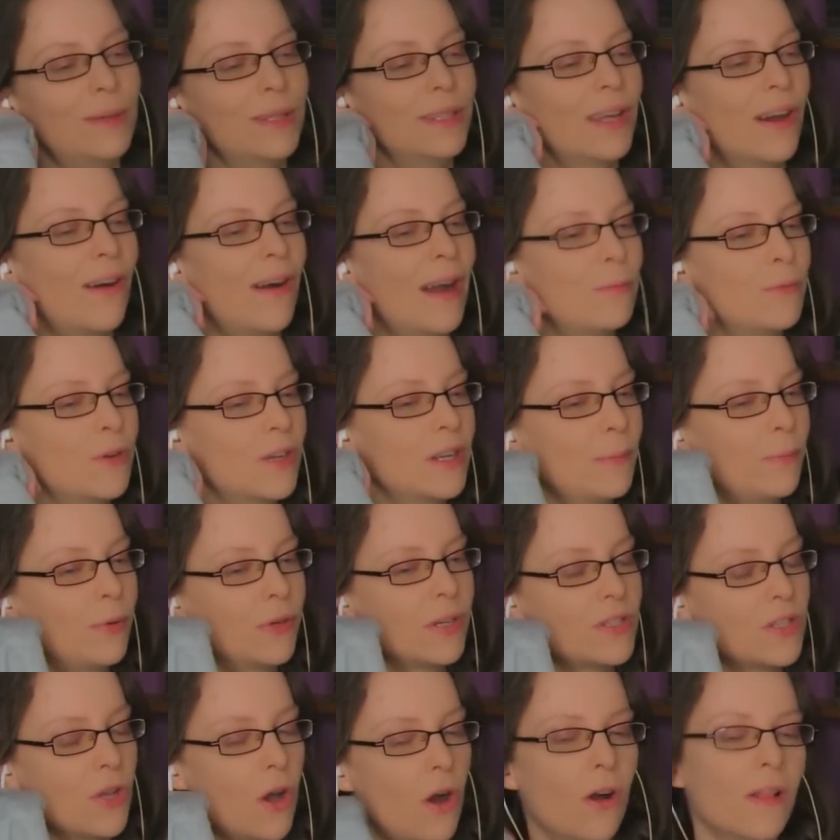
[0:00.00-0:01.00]
but no, I'm going to put
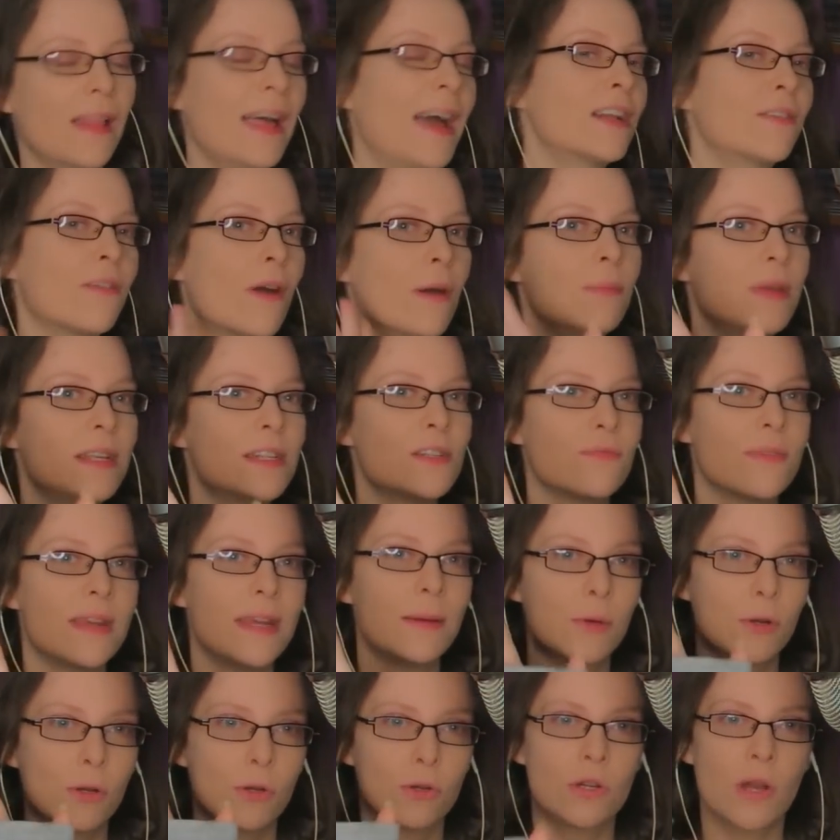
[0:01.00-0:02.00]
us all out of our misery. I'm
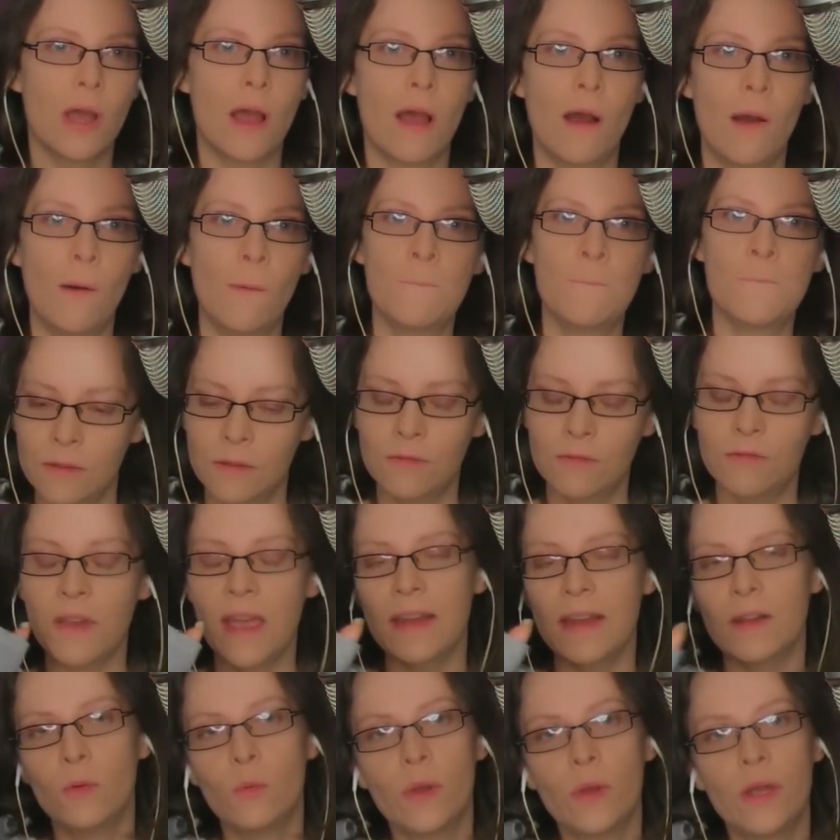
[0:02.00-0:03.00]
going to go.
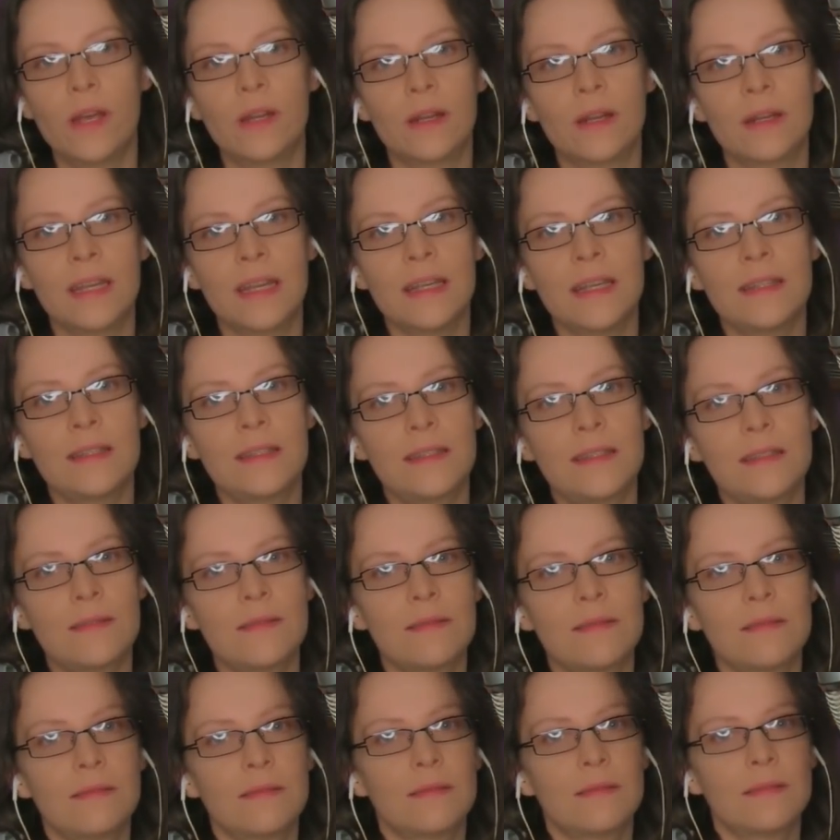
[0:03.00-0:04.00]
Final word on this.
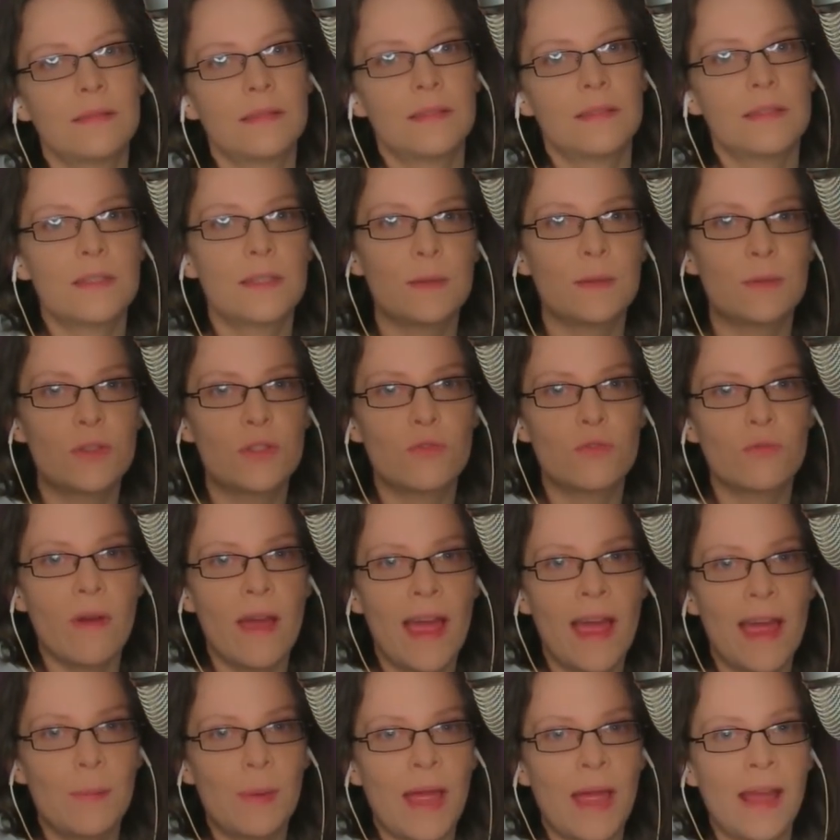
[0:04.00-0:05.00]

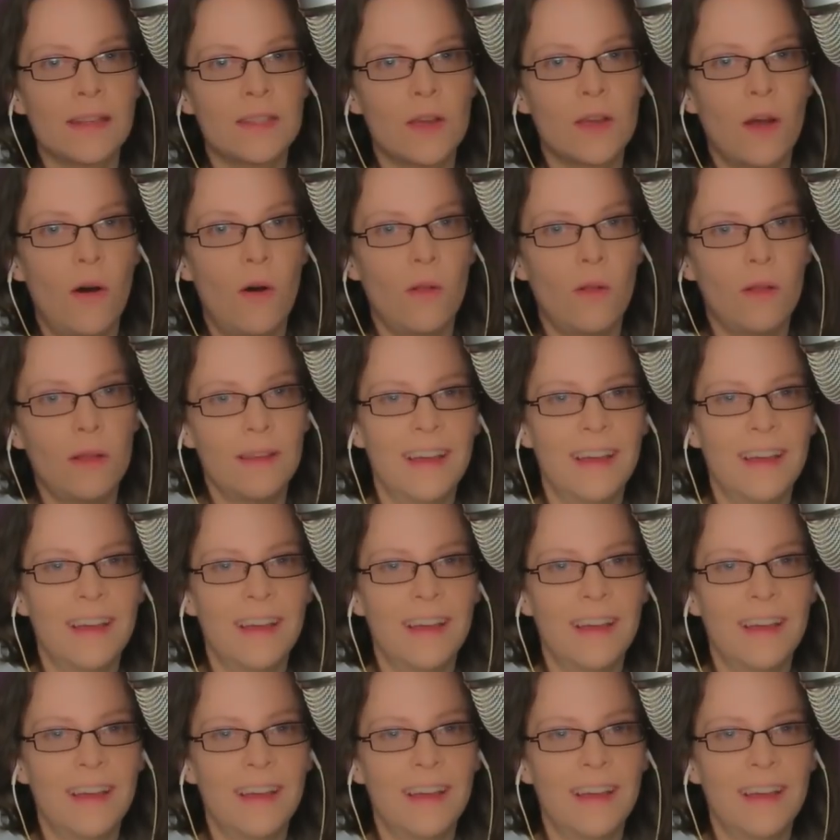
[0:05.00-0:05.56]
Subscribe, asshole.